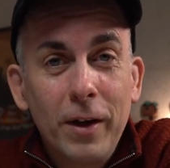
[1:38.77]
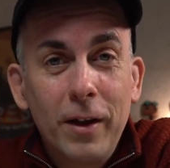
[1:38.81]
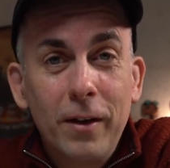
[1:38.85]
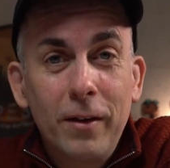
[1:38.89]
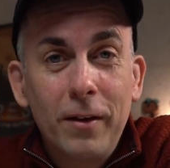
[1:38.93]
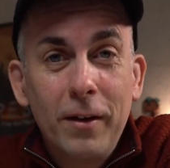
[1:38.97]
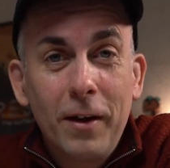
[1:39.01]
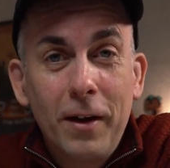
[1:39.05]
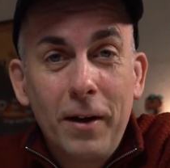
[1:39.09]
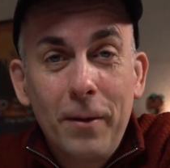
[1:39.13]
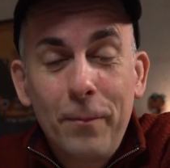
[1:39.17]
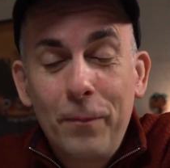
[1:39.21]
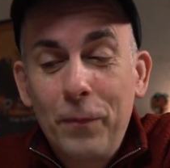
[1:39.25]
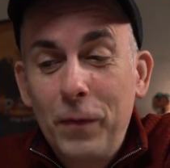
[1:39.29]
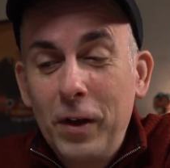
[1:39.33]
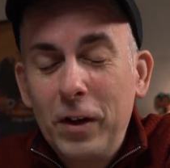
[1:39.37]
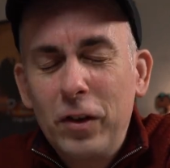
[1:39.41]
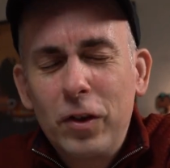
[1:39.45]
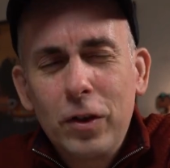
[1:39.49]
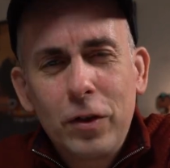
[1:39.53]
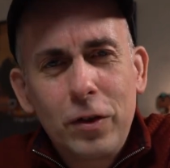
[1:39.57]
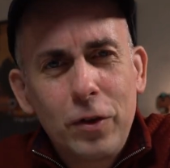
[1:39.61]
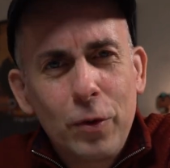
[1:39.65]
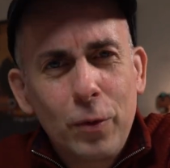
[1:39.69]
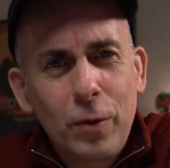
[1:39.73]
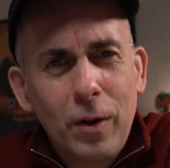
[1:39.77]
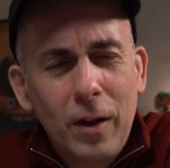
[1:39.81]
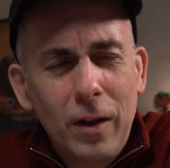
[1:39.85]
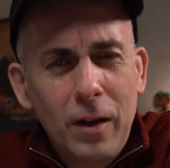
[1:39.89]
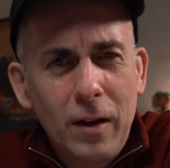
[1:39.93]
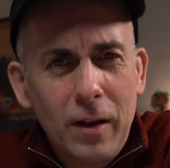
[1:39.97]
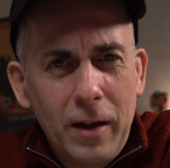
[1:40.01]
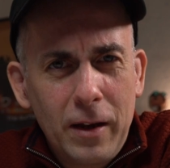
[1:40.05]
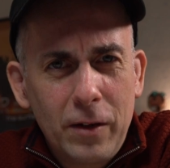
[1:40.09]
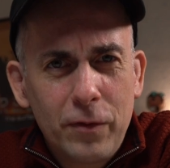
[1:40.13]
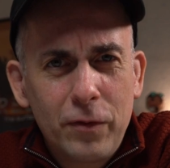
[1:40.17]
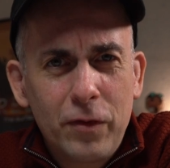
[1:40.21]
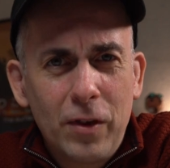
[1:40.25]
And it just took a
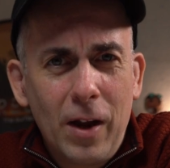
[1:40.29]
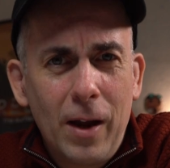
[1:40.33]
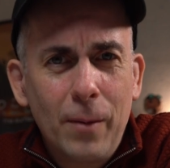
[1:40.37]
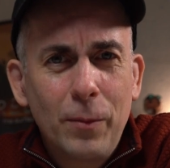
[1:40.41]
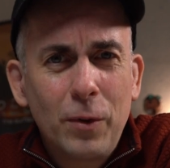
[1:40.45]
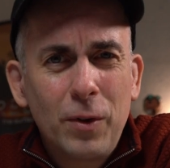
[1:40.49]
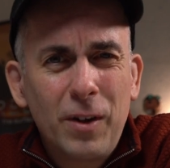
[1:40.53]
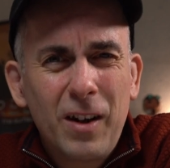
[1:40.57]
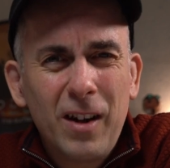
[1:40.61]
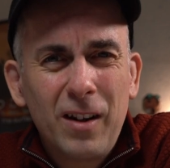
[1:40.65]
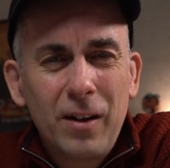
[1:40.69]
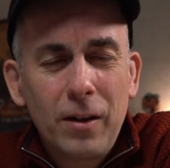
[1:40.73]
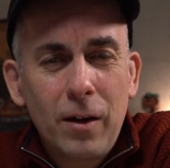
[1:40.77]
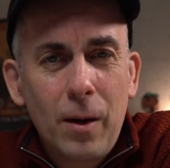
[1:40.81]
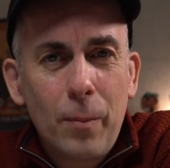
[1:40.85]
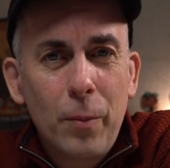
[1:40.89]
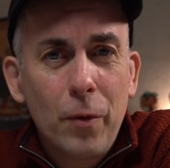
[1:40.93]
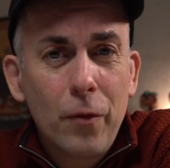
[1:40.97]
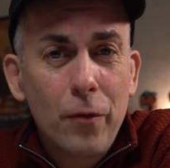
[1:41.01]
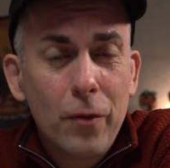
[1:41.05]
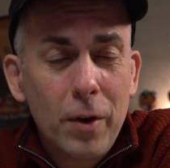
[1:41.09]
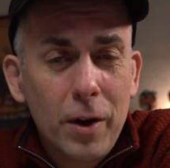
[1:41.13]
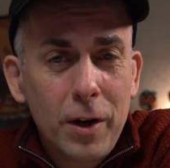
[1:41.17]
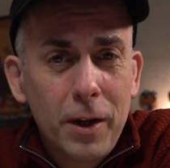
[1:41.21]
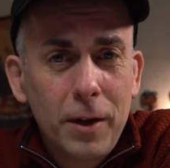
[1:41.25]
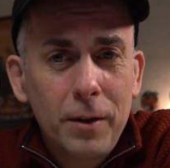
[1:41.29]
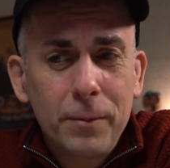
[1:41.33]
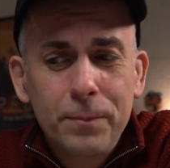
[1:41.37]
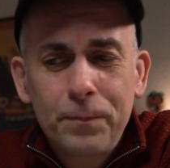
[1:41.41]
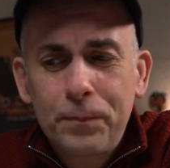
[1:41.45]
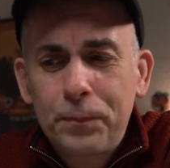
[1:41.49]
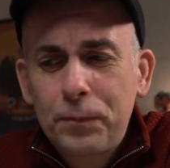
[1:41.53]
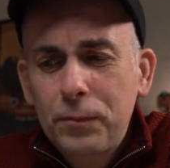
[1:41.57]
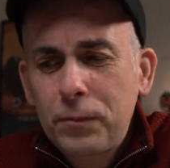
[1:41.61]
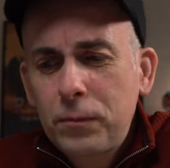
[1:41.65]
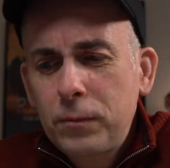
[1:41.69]
lot of time to get it up and running.